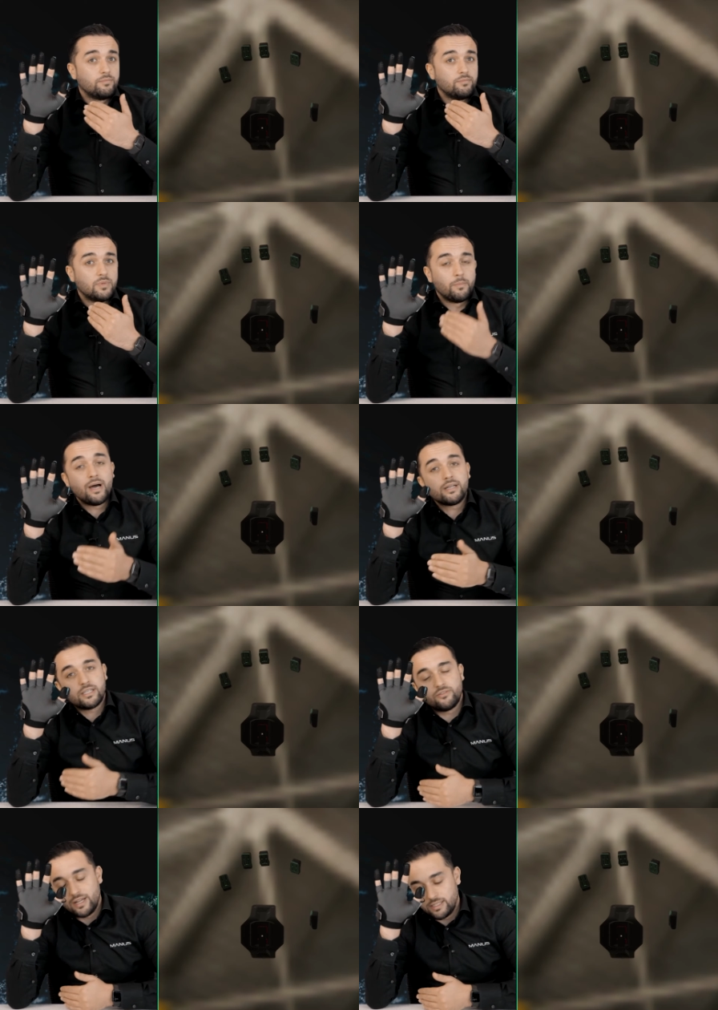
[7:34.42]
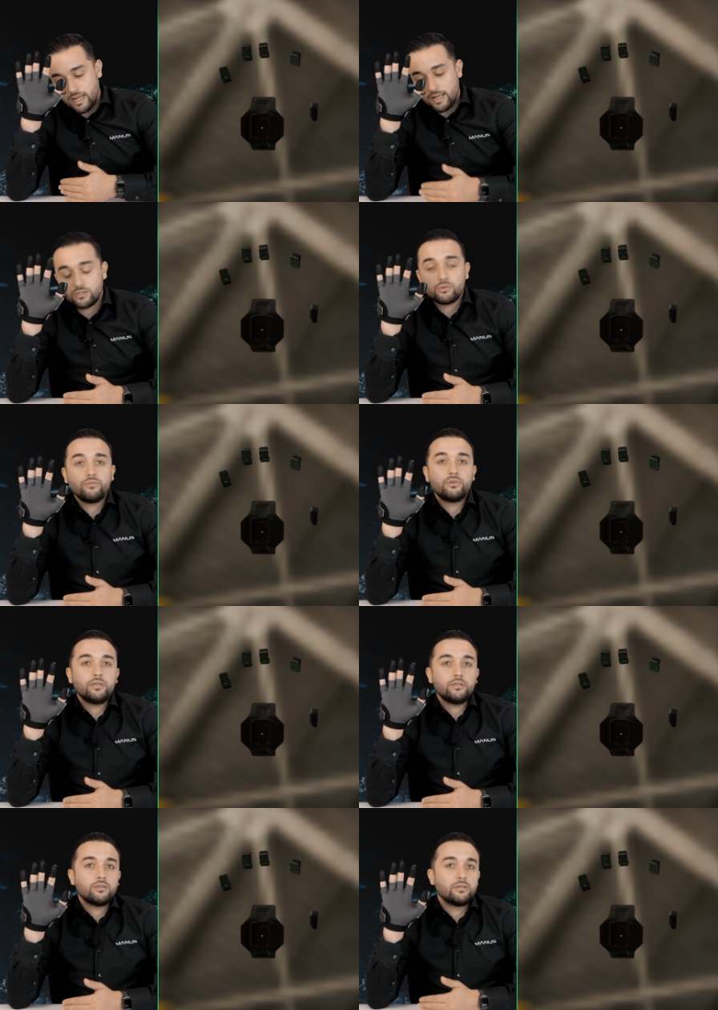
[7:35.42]
The MANUS Advanced Hand
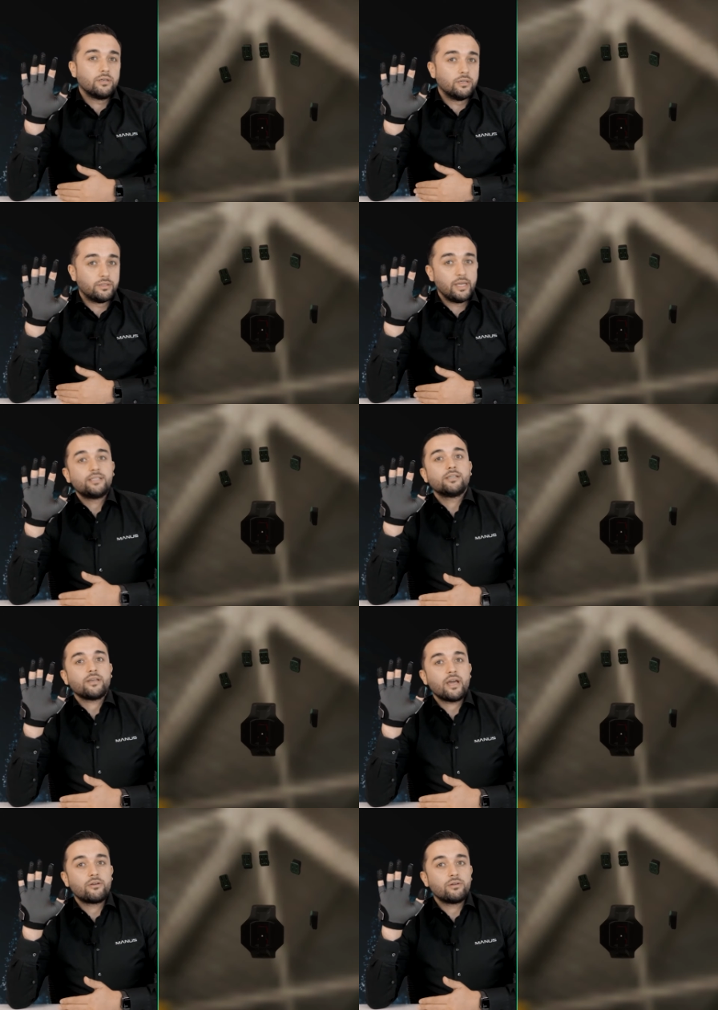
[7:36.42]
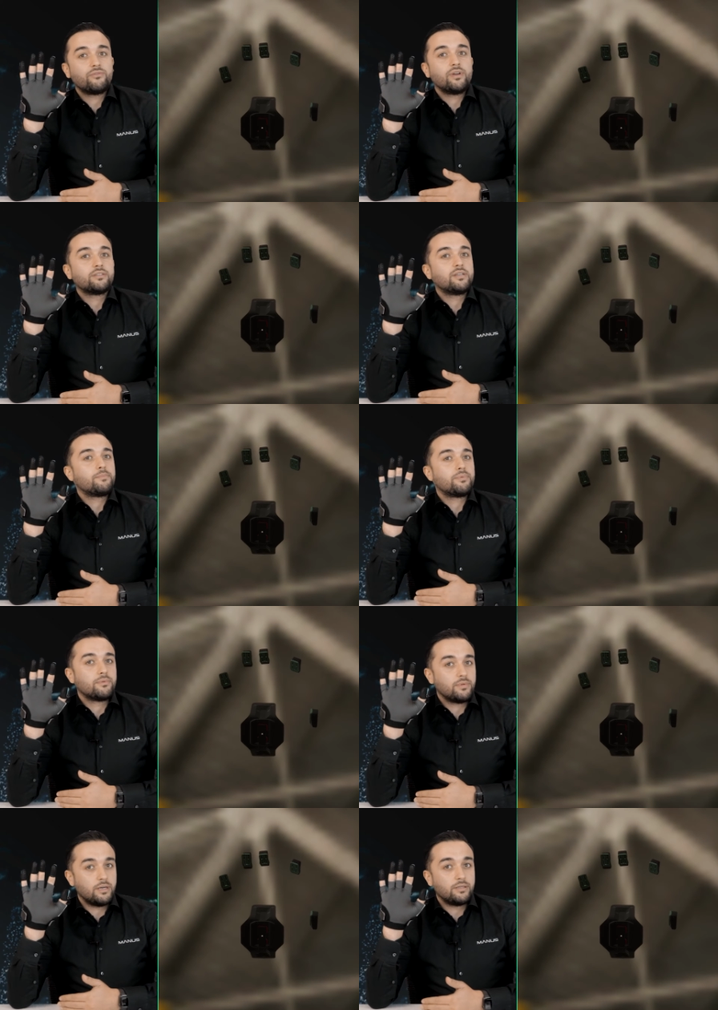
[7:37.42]
Solver takes this accurate fingertip
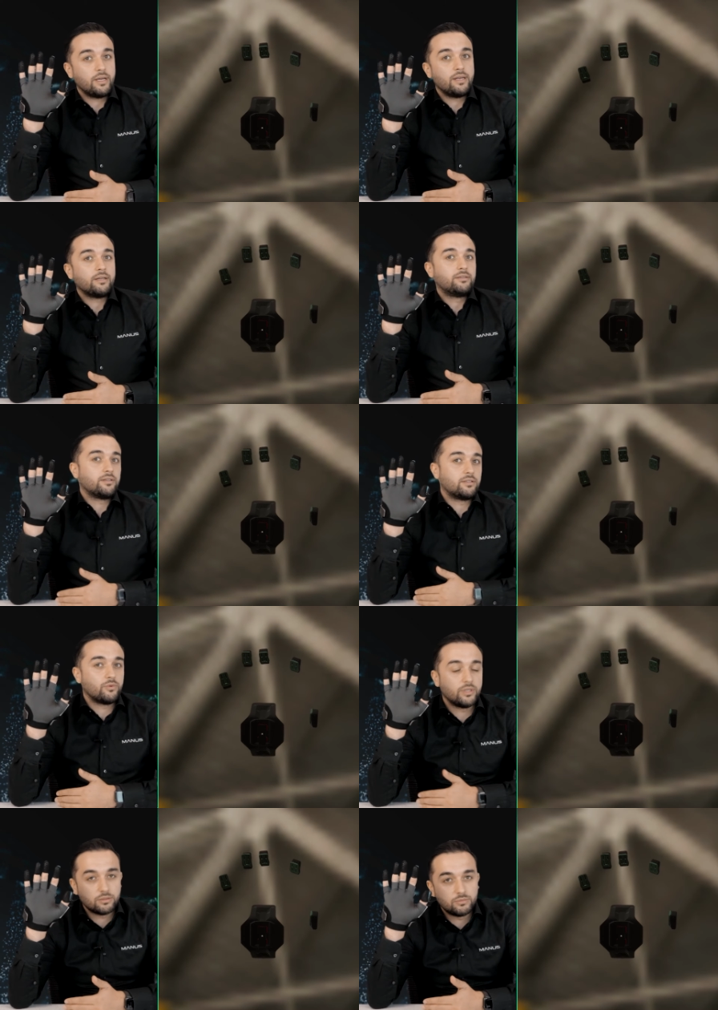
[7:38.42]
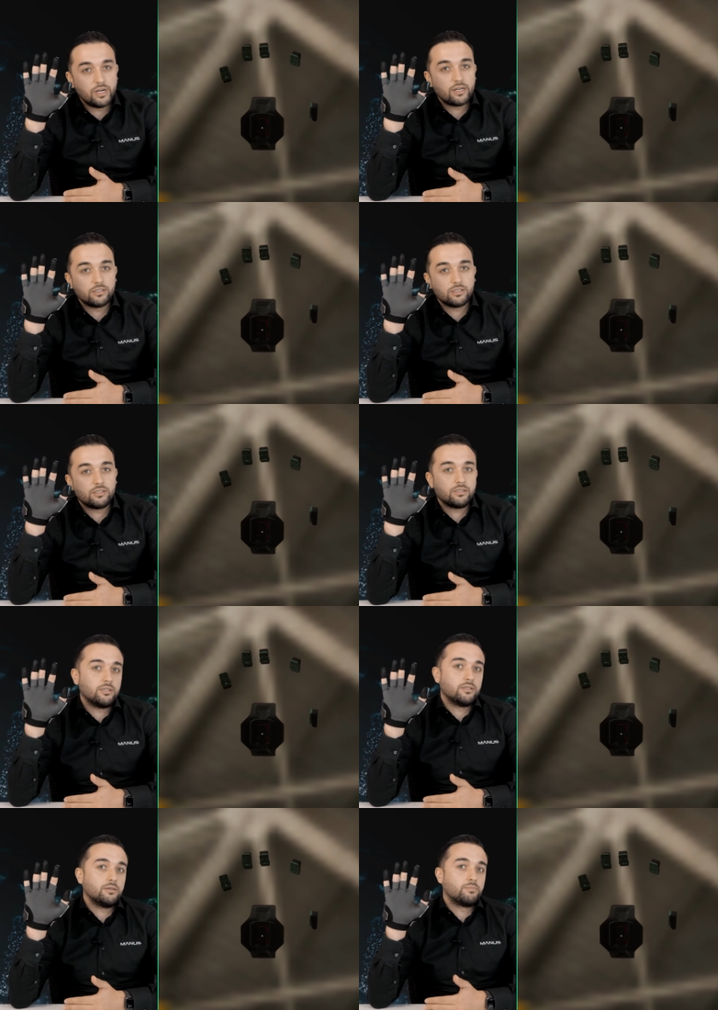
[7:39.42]
data that the quantum trackers
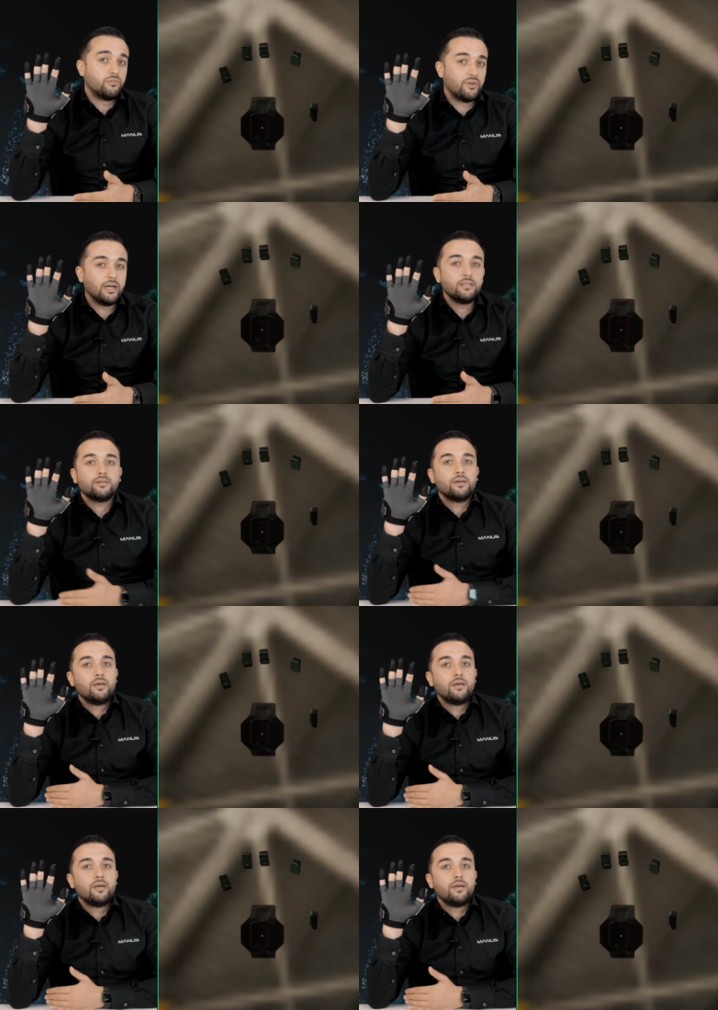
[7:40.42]
provide